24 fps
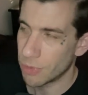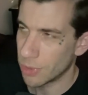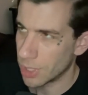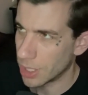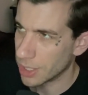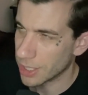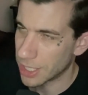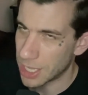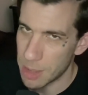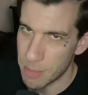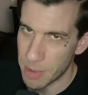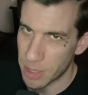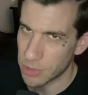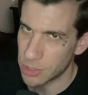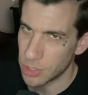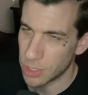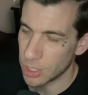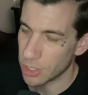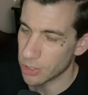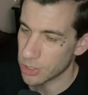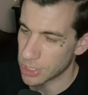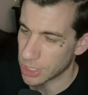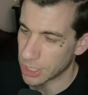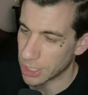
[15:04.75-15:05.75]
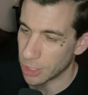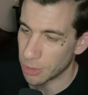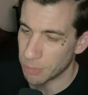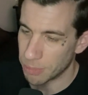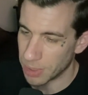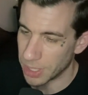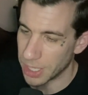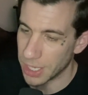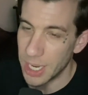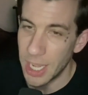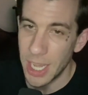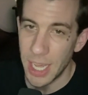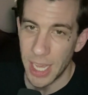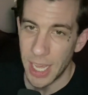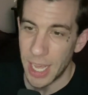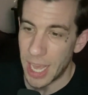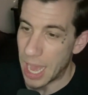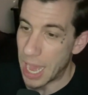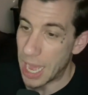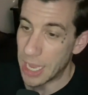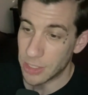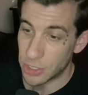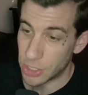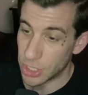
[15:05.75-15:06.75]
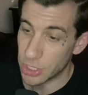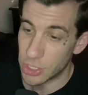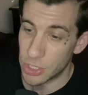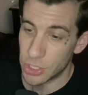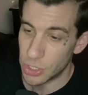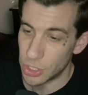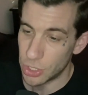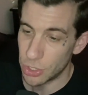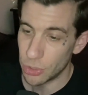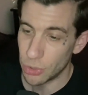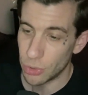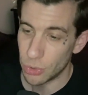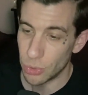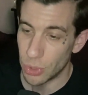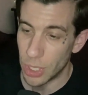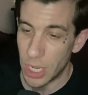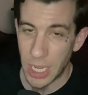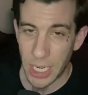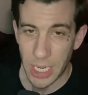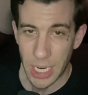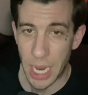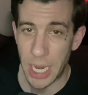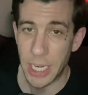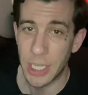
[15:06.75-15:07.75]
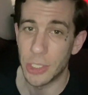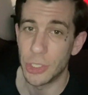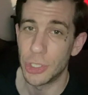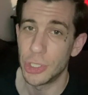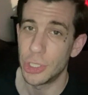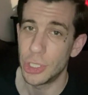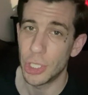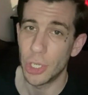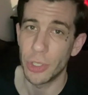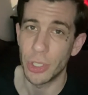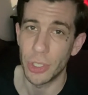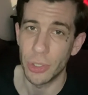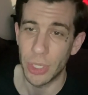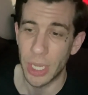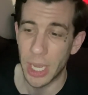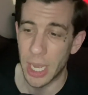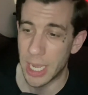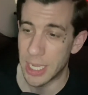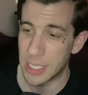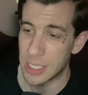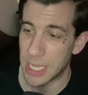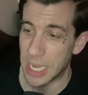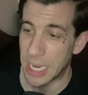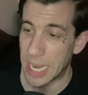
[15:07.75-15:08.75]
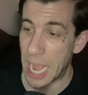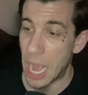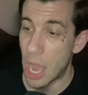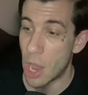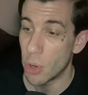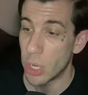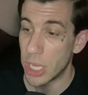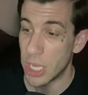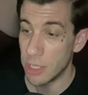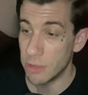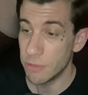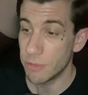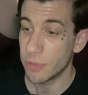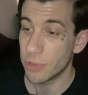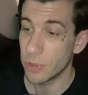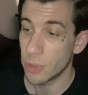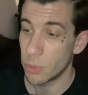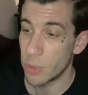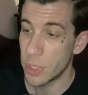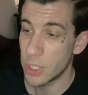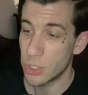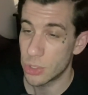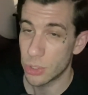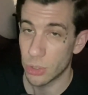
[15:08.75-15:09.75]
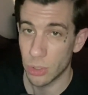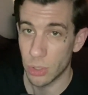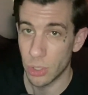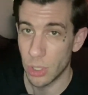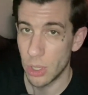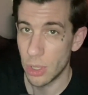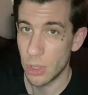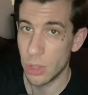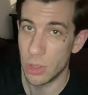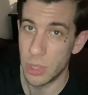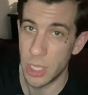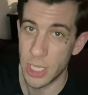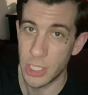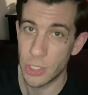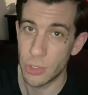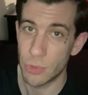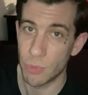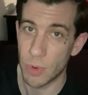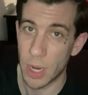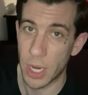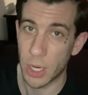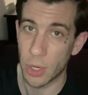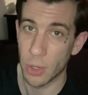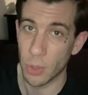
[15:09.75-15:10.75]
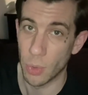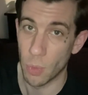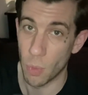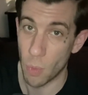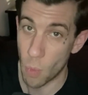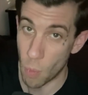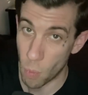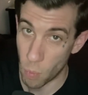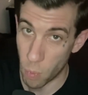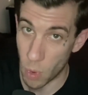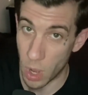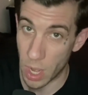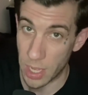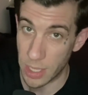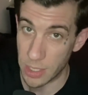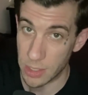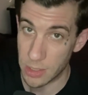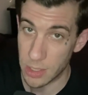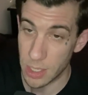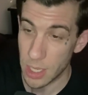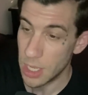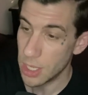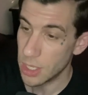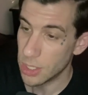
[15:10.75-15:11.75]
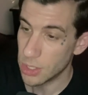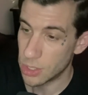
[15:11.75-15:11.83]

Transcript: Well, it came out 2 years ago, but just to kind of show you guys like how influential this record was.